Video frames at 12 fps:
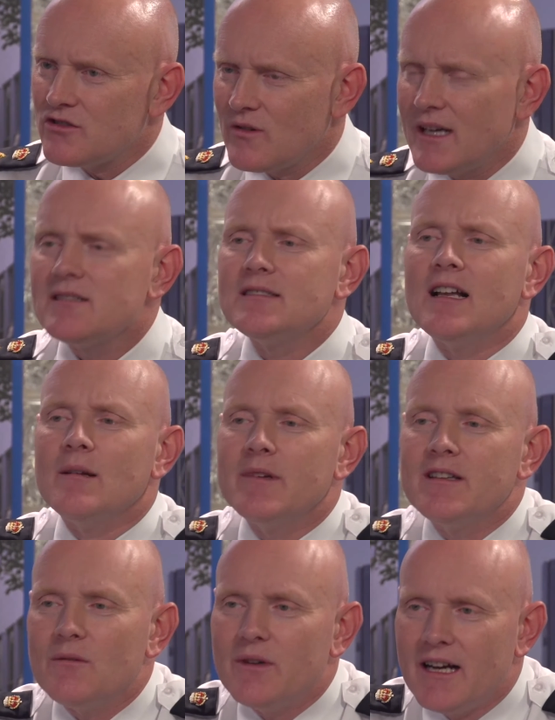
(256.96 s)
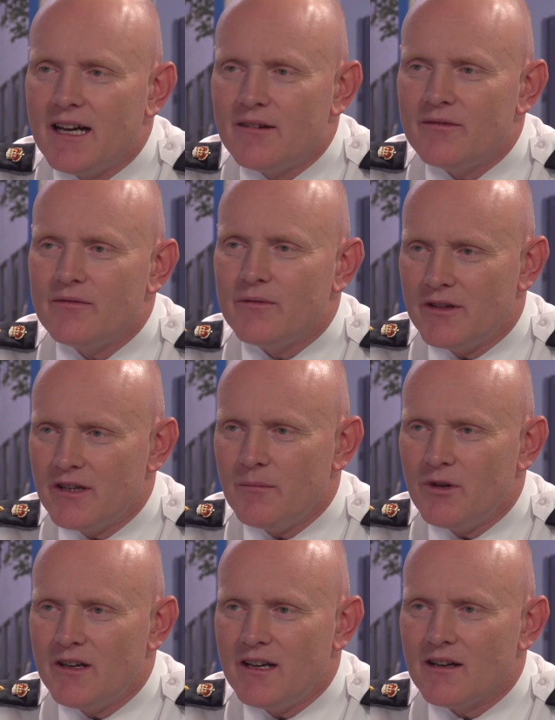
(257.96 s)
trust element that we have with the
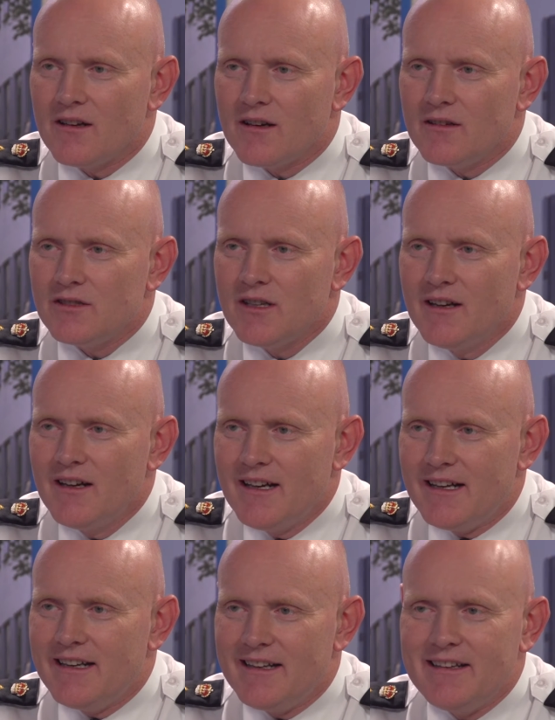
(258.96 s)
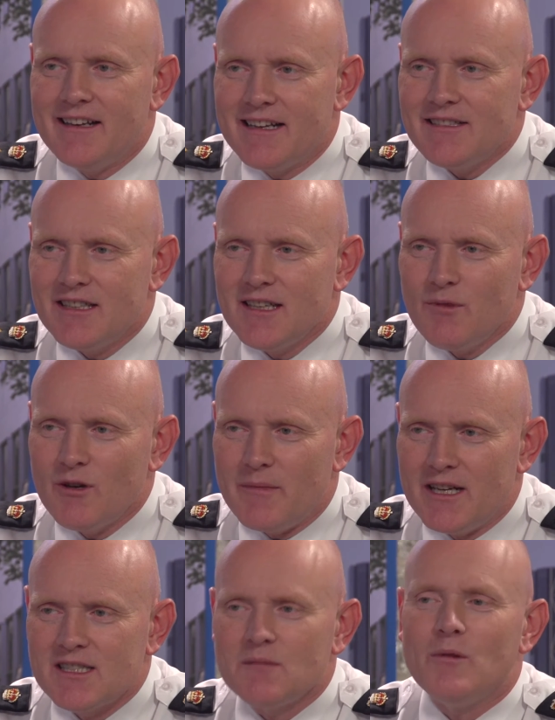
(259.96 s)
community at large. And the nice thing about
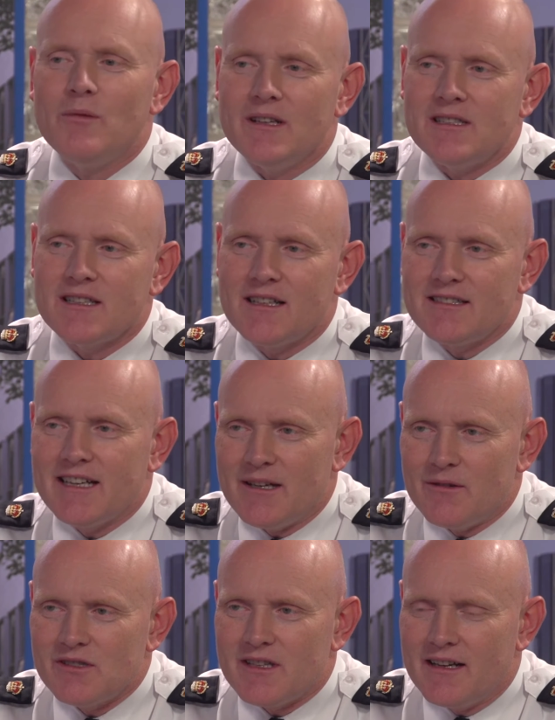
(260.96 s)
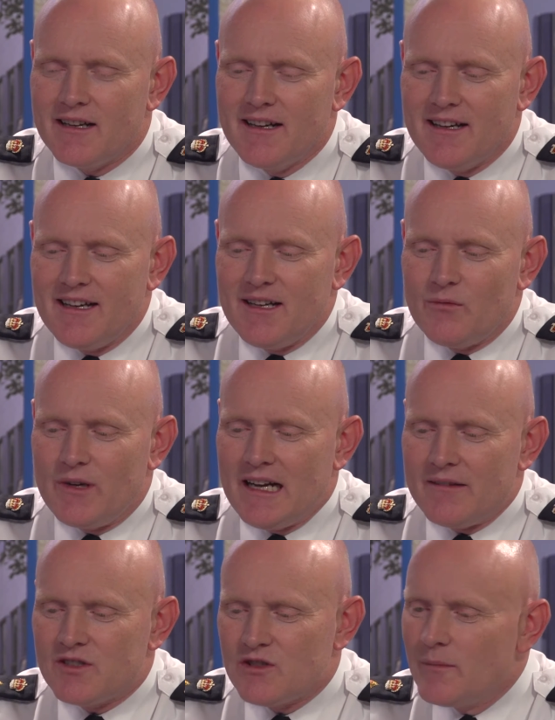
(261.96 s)
municipal policing, I'll tell you, is that we
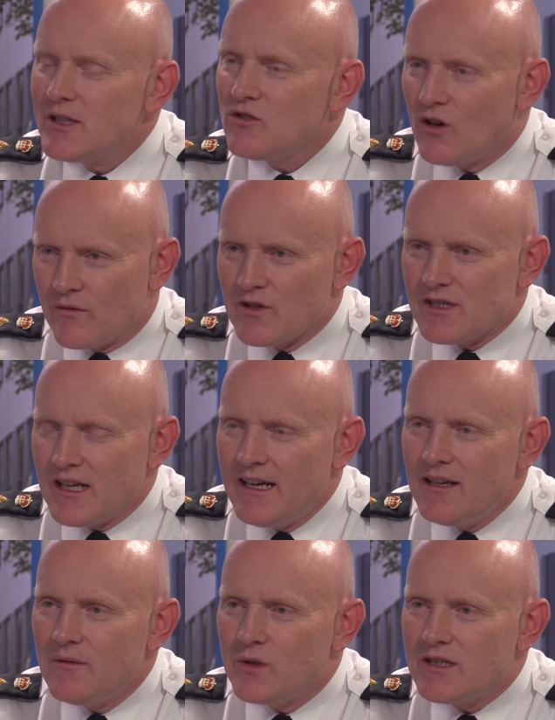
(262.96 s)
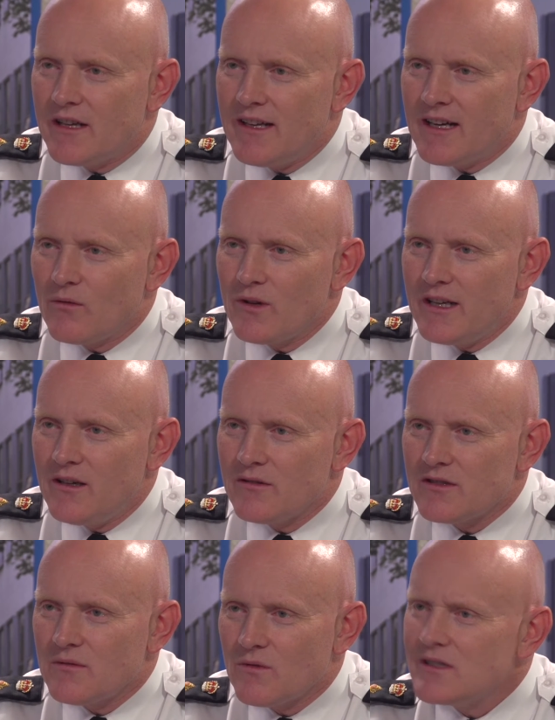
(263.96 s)
have so much oversight, which I think really goes
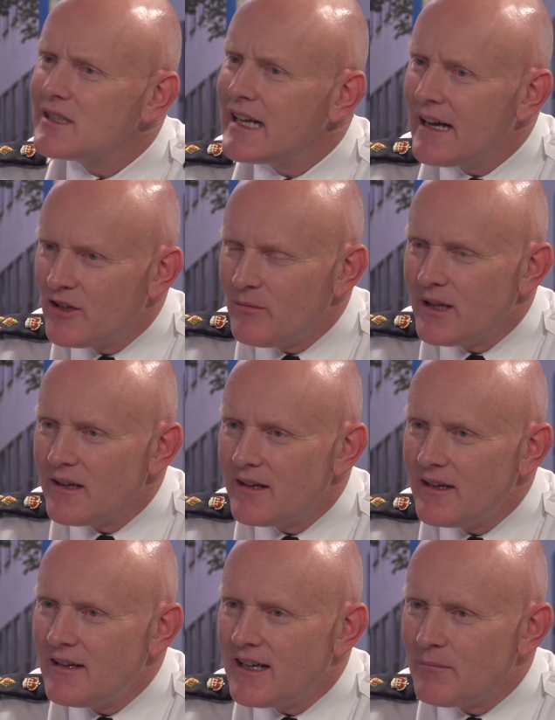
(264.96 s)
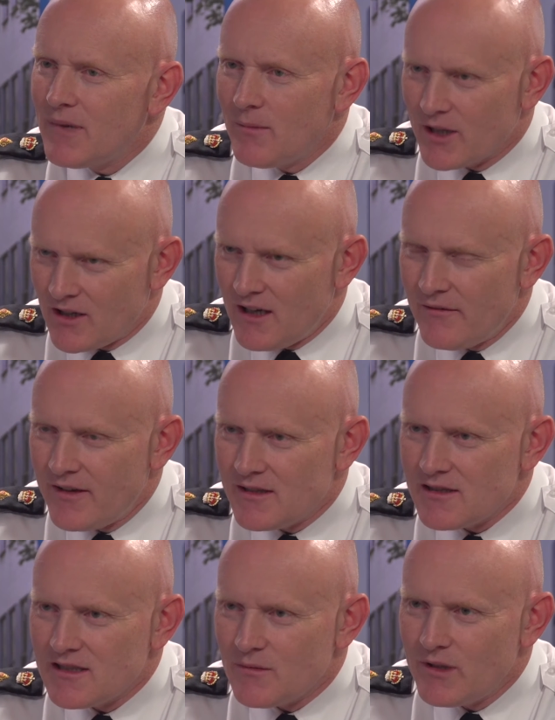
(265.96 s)
towards accountability and public
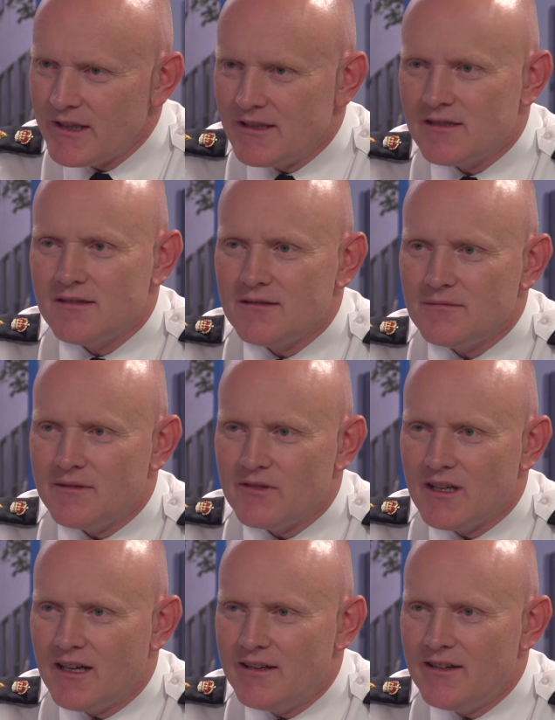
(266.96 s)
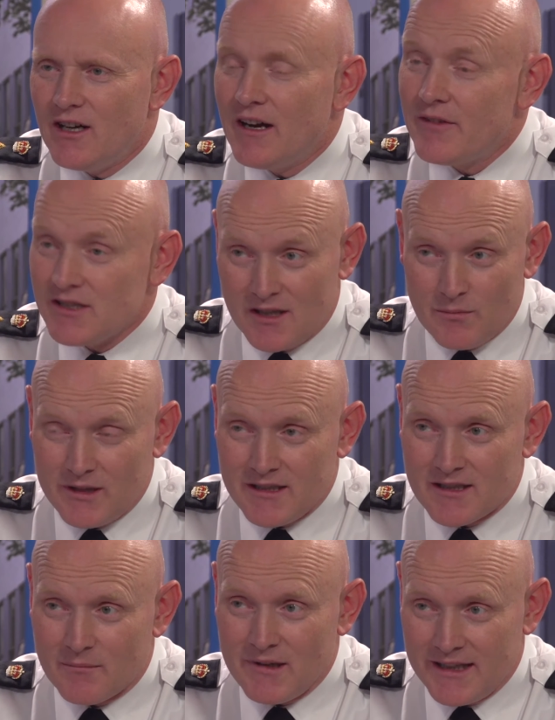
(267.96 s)
confidence in the police. We've got the Office of the Police
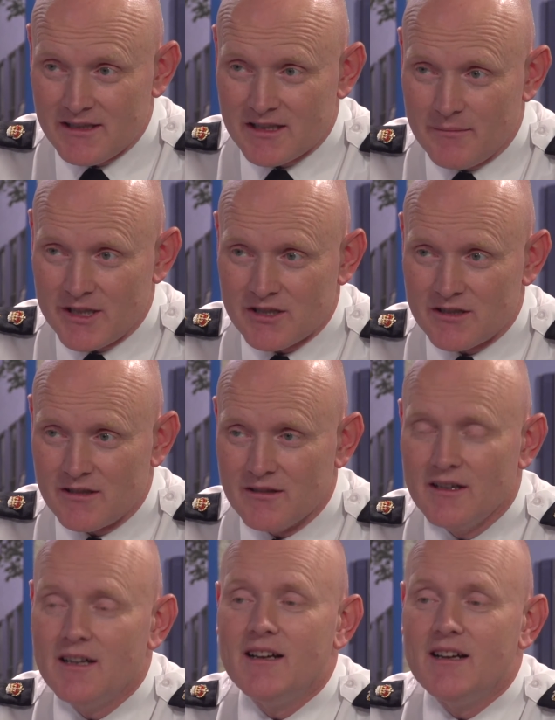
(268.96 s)
Complaints Commissioner,